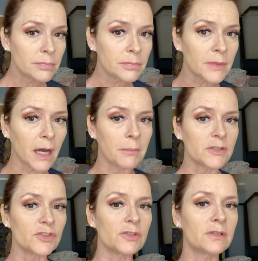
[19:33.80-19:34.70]
how
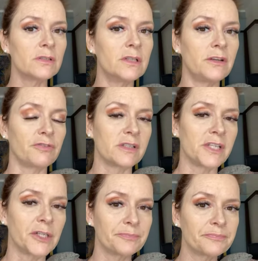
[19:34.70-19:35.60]
much the difference
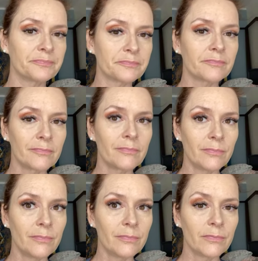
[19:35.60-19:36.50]
here.
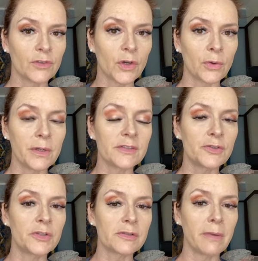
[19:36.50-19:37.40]
So as
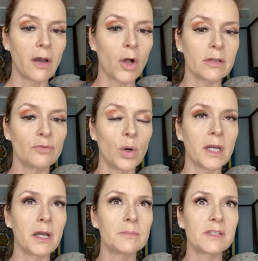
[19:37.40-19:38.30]
soon as my olive one
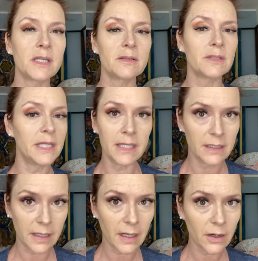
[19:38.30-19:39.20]
comes in, any
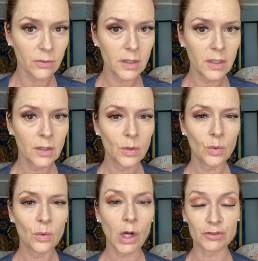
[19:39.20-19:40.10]
day now,
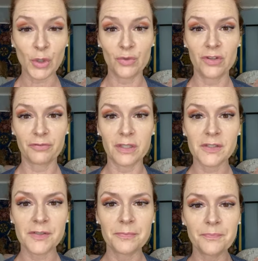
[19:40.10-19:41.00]
I'll show you the
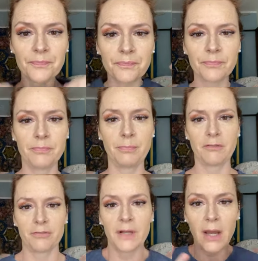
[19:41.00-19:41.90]
difference. But
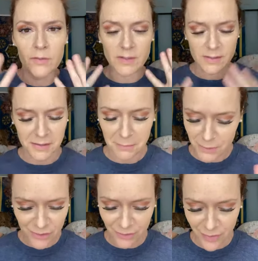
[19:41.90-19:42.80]
for now, this is gonna be
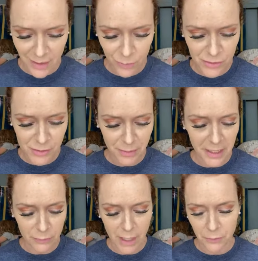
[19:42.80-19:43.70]
just fine. We're just playing
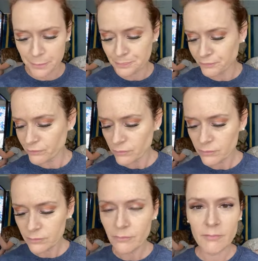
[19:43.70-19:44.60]
around.
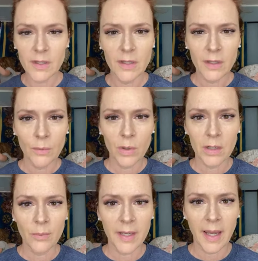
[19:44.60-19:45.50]
Where
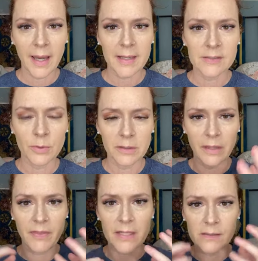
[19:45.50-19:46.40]
are we at? We're gonna
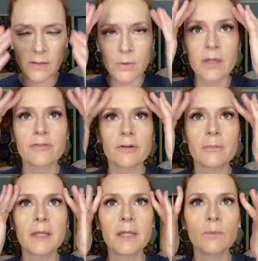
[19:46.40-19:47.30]
let that soak in for a
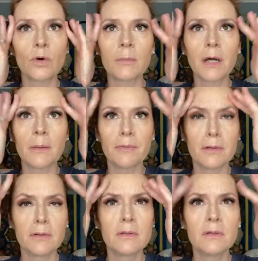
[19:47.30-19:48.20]
minute, warm up.
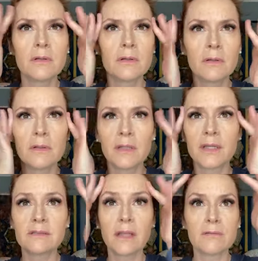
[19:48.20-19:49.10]

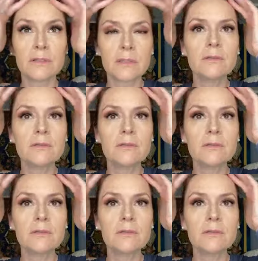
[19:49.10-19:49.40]
Yes, lover?